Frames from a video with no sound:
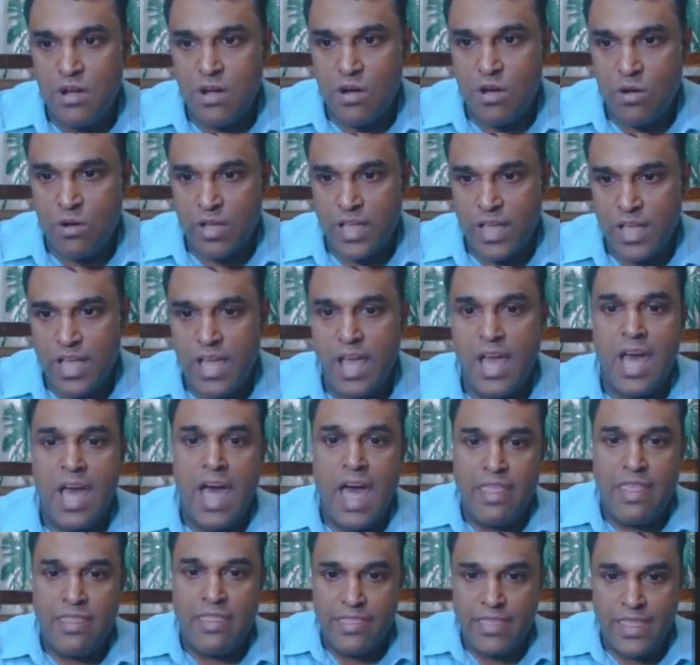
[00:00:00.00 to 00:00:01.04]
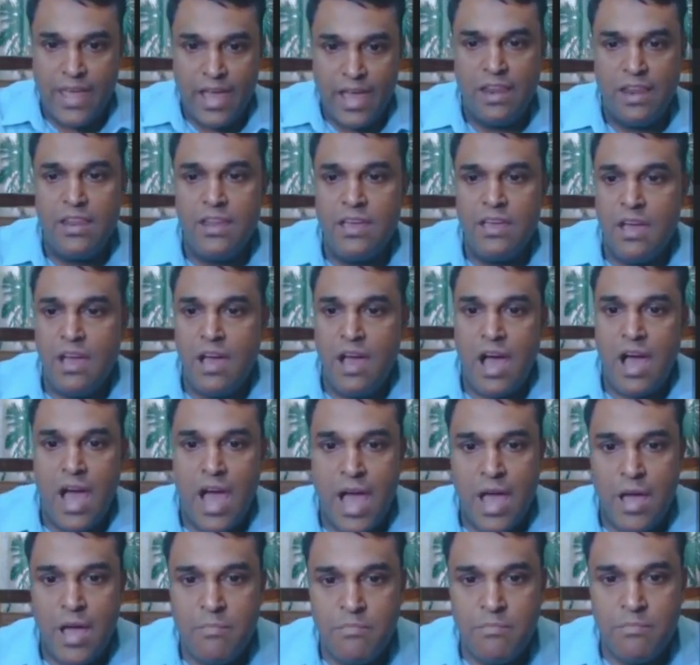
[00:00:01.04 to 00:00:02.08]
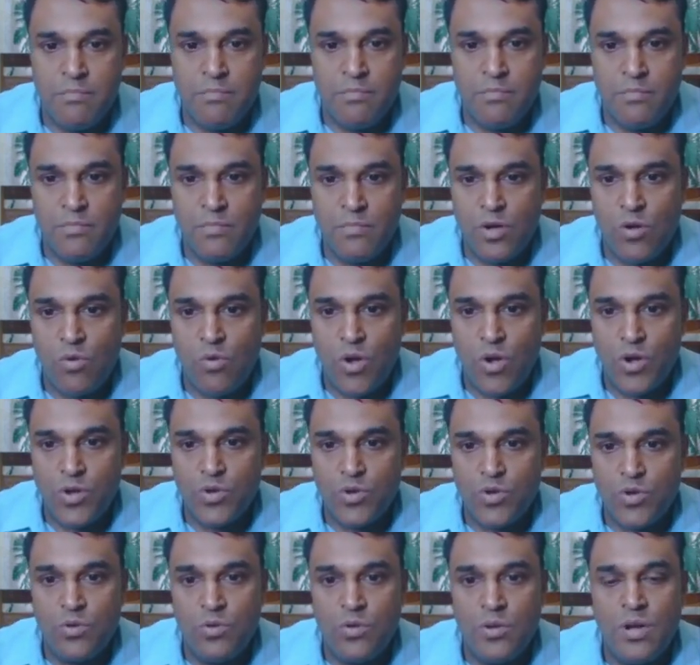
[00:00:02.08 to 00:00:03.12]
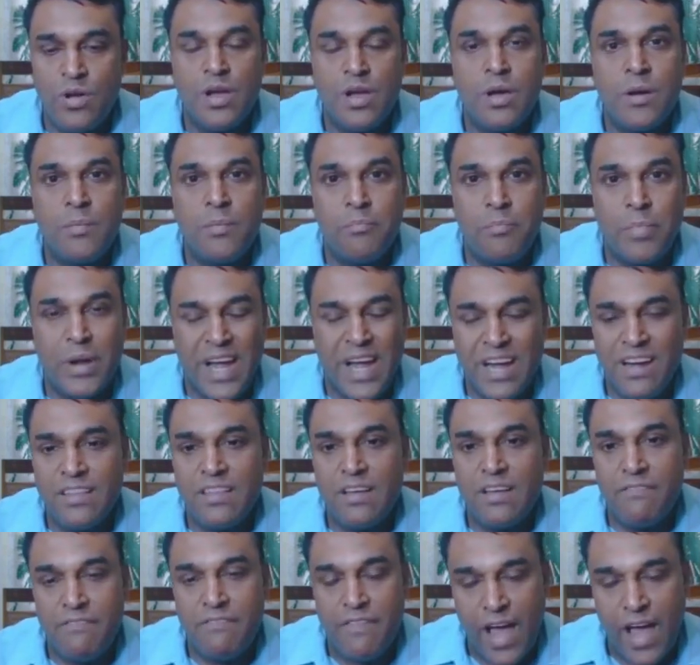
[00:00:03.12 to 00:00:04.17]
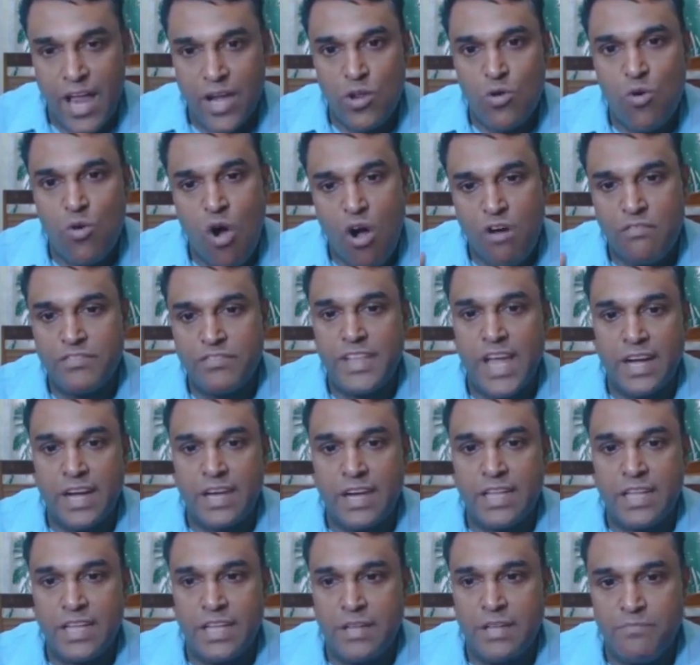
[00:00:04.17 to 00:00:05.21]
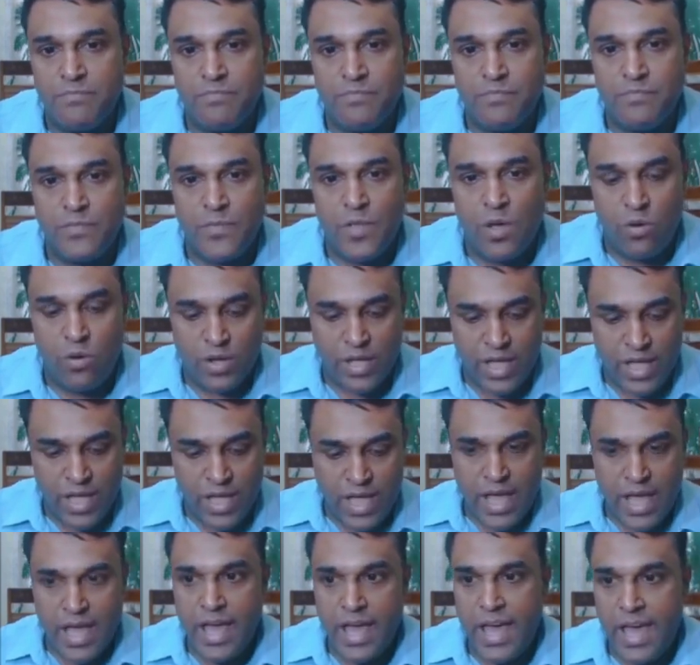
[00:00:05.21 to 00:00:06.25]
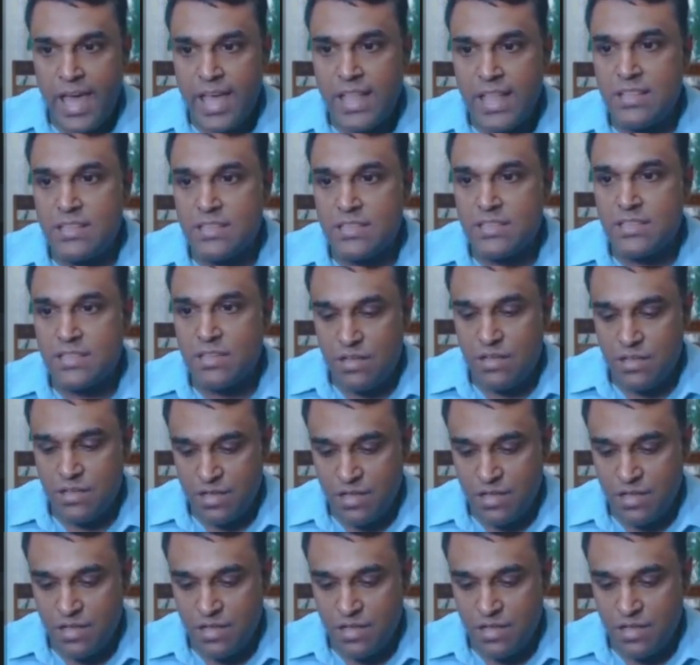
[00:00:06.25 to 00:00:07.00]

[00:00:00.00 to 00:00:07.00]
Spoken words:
Okay, and then I'm going to print the value of that key. Okay, else,